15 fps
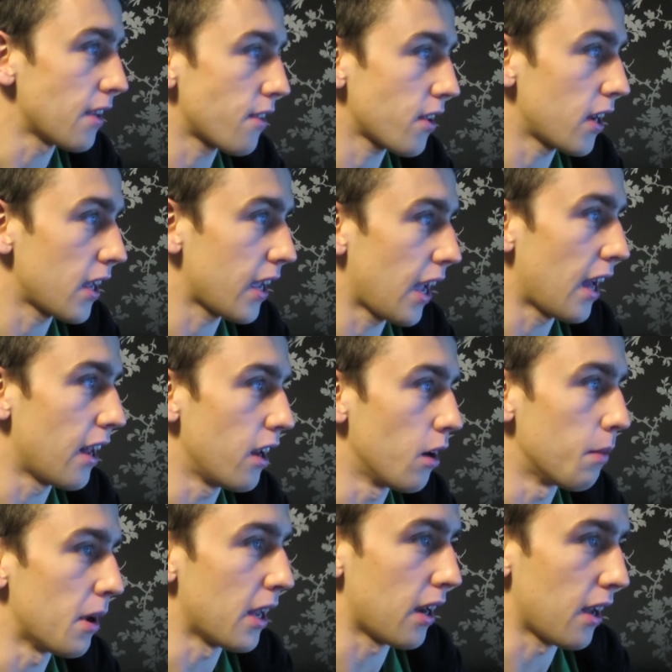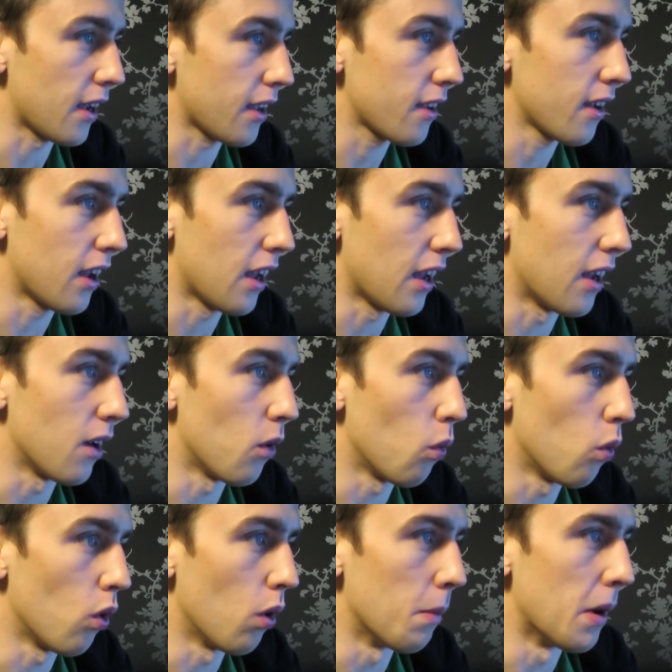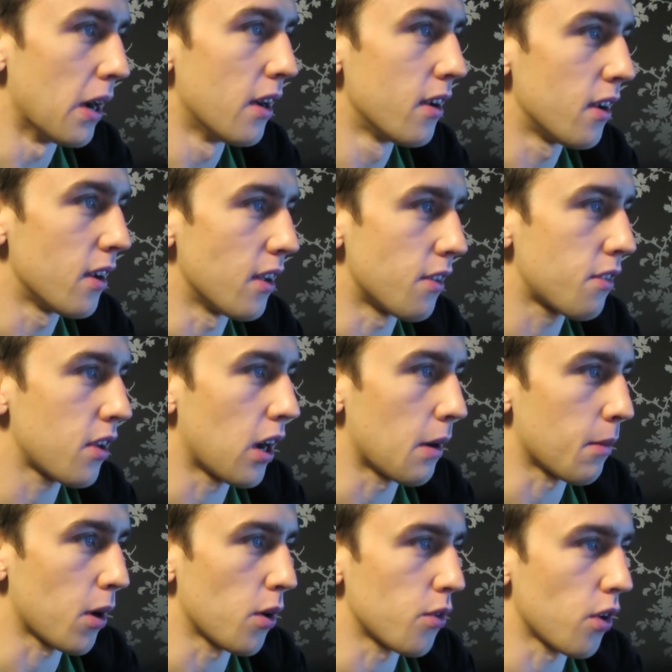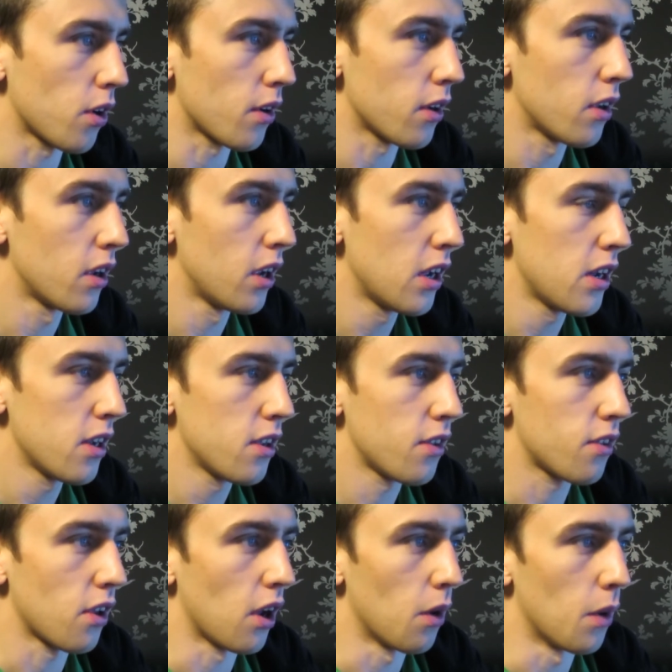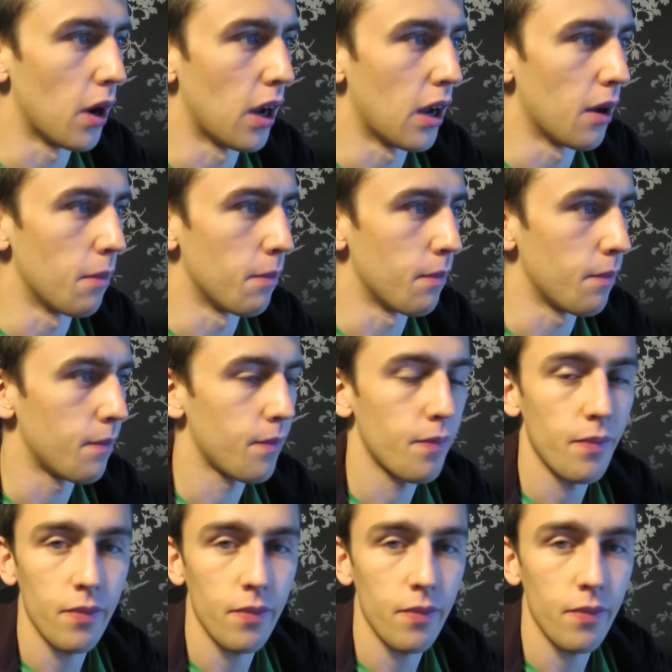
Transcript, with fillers: it's going to get a little bit like uh, warmer as time goes on. So um,